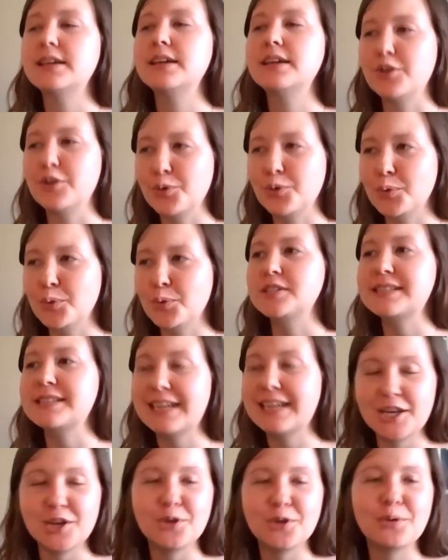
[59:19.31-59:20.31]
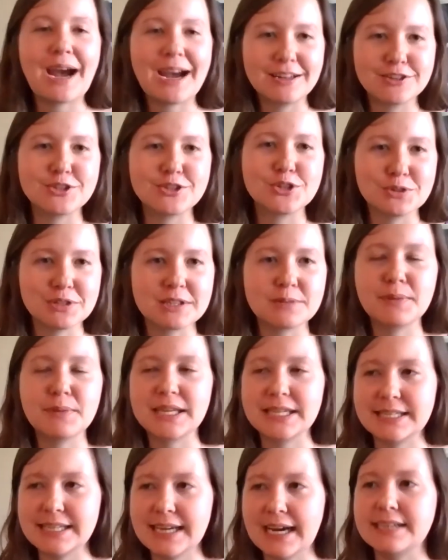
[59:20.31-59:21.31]
In other words, can you add students
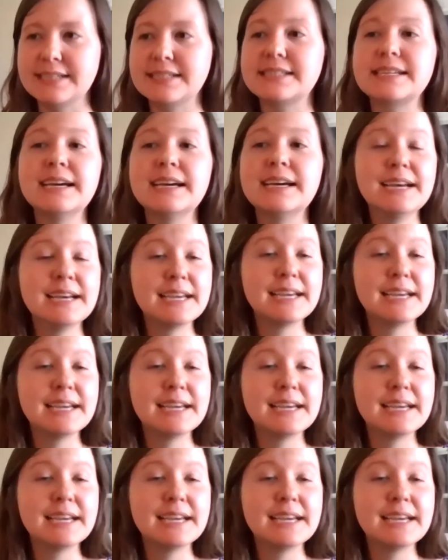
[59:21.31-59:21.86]
mid-test?